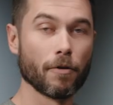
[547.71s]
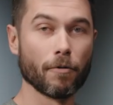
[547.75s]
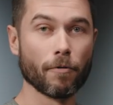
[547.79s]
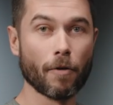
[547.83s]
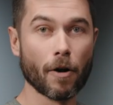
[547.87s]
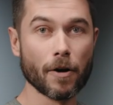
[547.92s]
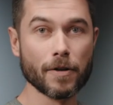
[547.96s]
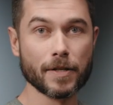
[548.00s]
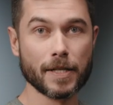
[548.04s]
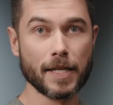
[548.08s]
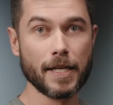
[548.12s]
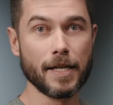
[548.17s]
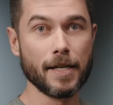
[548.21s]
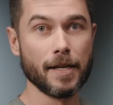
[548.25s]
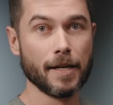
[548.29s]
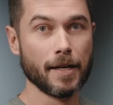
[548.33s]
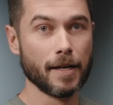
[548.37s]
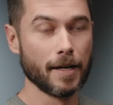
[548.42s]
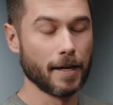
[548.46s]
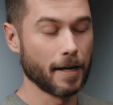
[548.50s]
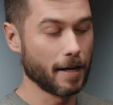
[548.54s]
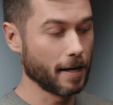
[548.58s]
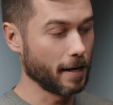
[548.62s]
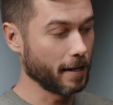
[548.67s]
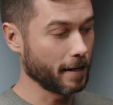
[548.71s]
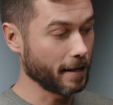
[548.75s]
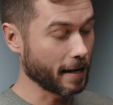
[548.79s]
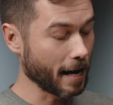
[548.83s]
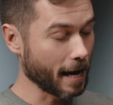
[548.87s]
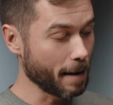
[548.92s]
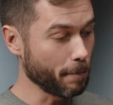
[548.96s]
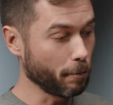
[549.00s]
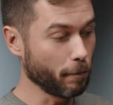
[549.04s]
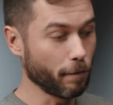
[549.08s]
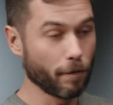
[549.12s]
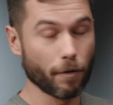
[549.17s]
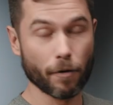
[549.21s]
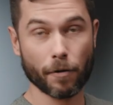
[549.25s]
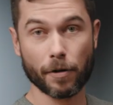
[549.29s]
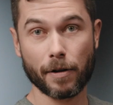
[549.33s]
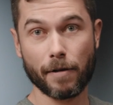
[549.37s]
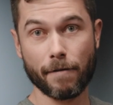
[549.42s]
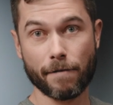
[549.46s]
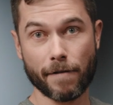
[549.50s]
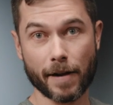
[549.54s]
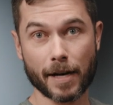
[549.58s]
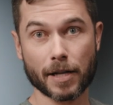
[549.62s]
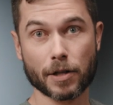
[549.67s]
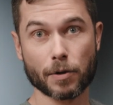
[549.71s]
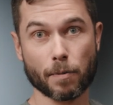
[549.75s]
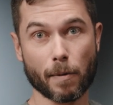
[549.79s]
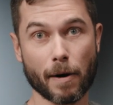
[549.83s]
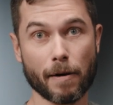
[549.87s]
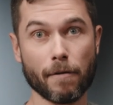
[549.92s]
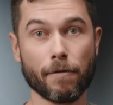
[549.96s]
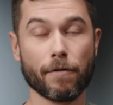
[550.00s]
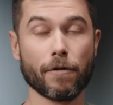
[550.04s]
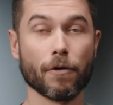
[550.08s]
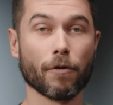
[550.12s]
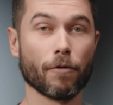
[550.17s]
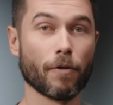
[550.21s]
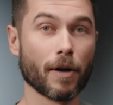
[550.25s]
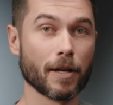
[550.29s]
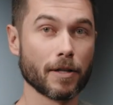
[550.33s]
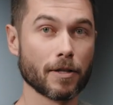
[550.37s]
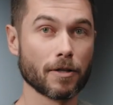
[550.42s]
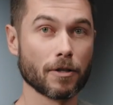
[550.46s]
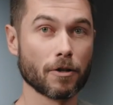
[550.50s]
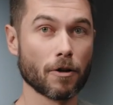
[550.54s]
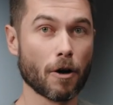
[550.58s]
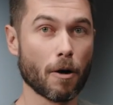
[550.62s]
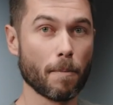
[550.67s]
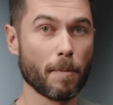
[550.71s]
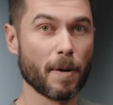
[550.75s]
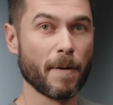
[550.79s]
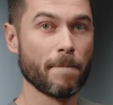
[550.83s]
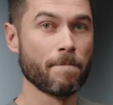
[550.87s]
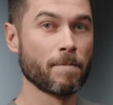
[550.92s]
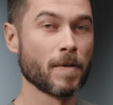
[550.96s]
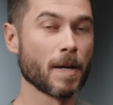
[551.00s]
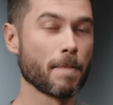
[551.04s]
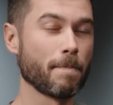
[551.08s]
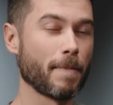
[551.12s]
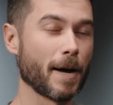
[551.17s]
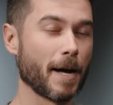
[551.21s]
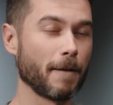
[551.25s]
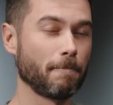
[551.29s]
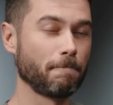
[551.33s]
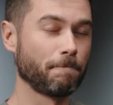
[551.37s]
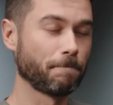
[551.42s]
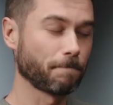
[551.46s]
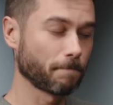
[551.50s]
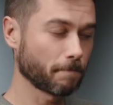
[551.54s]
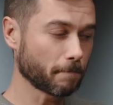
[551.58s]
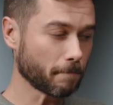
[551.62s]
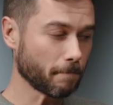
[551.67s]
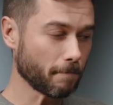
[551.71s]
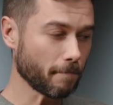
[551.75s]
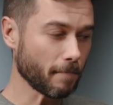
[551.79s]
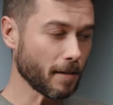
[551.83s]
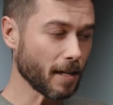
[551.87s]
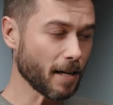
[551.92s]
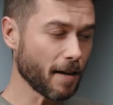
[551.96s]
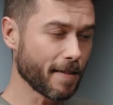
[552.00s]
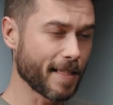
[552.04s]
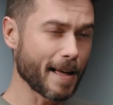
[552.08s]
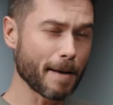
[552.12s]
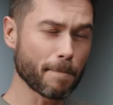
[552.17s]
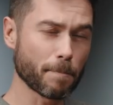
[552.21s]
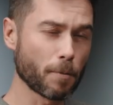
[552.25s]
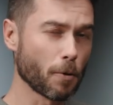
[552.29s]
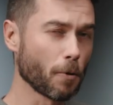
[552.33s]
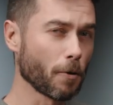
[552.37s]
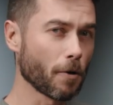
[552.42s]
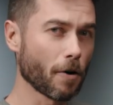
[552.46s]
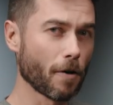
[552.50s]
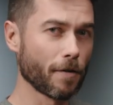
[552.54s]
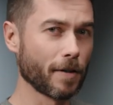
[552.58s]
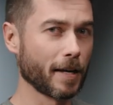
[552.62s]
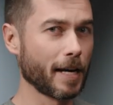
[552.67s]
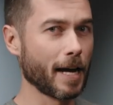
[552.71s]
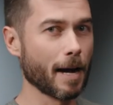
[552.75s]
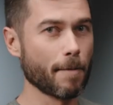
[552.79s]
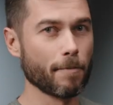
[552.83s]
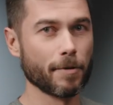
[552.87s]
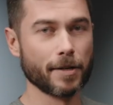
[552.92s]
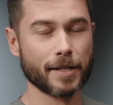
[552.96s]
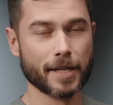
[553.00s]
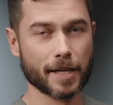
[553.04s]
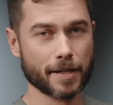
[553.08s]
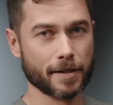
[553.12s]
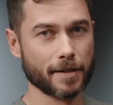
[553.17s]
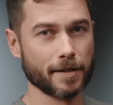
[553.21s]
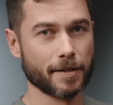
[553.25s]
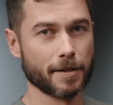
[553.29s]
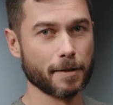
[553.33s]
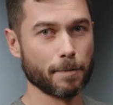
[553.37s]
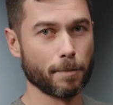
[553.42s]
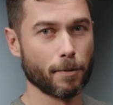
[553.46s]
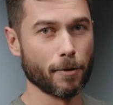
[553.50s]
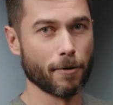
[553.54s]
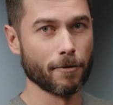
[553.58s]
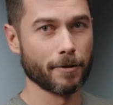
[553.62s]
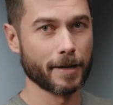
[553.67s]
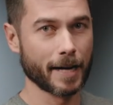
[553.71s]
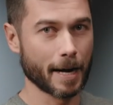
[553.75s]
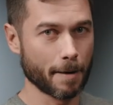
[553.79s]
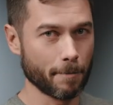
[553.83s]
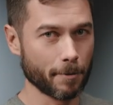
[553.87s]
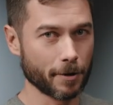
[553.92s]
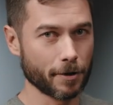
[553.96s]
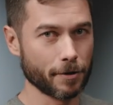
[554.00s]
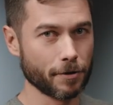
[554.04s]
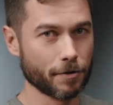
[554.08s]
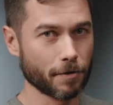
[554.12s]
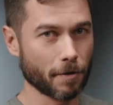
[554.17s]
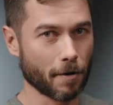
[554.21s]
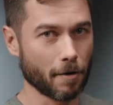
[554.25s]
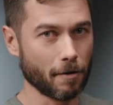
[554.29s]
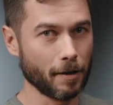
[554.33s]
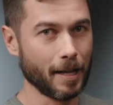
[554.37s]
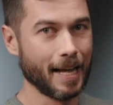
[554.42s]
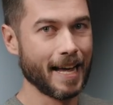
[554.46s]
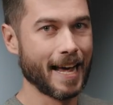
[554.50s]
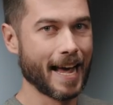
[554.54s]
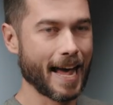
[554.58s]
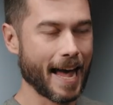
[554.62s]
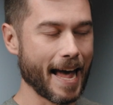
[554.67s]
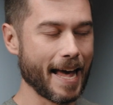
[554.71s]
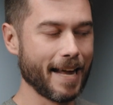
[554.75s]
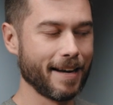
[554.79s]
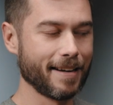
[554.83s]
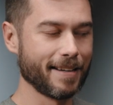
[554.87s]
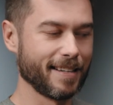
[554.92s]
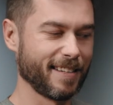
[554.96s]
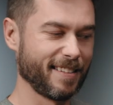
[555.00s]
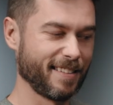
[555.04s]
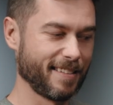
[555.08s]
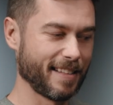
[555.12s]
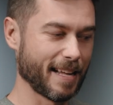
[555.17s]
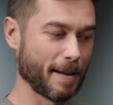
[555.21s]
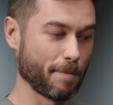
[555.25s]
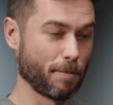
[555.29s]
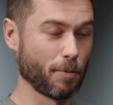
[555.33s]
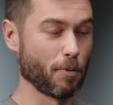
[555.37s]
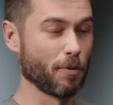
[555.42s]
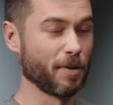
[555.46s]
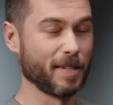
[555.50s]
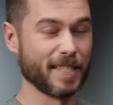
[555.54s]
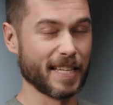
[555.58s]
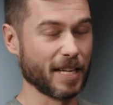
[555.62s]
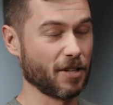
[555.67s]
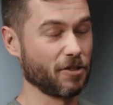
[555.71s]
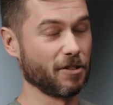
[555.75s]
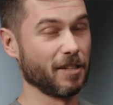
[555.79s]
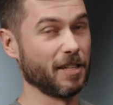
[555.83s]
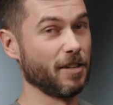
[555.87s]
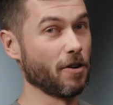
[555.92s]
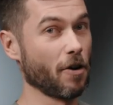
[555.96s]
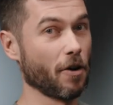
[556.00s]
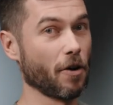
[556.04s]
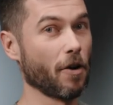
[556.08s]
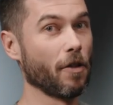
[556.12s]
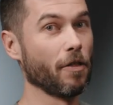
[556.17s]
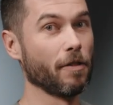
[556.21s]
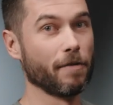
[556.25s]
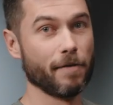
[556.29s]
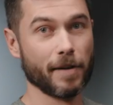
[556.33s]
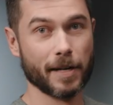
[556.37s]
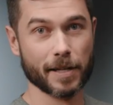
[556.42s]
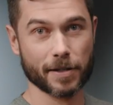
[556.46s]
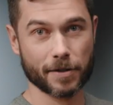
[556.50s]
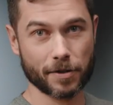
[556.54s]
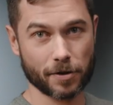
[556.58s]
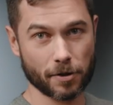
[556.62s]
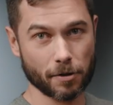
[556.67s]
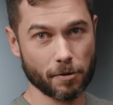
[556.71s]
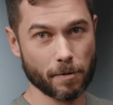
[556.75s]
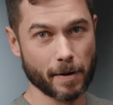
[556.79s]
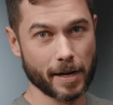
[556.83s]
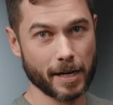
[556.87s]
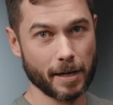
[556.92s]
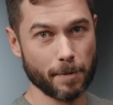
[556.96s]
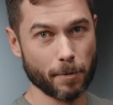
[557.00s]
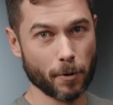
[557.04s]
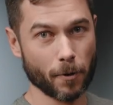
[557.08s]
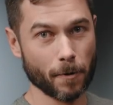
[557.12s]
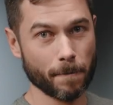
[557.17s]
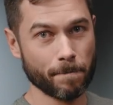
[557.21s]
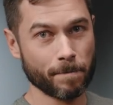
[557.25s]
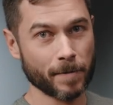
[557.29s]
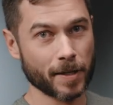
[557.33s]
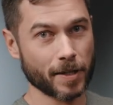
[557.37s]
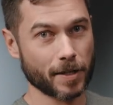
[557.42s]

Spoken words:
Hirose cable for the Venice one for run stop, but that port on the camera doesn't support camera control, and that port is actually not on the Venice 2 anymore.